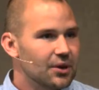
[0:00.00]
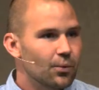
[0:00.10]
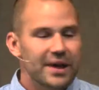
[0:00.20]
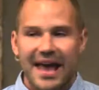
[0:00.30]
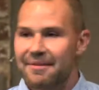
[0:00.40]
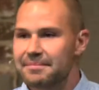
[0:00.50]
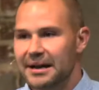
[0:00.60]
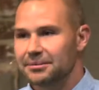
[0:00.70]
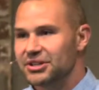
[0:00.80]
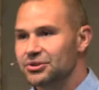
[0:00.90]
We haven't been
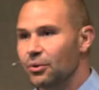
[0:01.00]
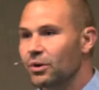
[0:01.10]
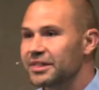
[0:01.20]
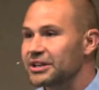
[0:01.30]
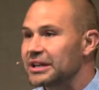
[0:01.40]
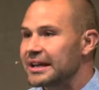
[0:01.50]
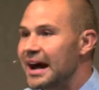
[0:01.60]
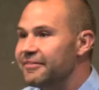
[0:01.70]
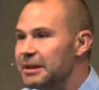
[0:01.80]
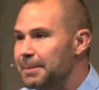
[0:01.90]
able to do it. We're the
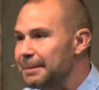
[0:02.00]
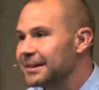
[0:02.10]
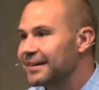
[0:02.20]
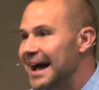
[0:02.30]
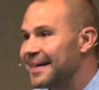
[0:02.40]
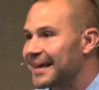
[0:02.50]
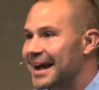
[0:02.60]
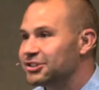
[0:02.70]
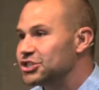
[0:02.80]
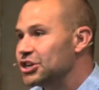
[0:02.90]
covenant people of God that
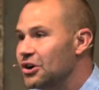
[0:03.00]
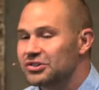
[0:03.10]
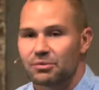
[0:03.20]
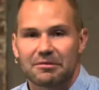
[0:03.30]
God chose.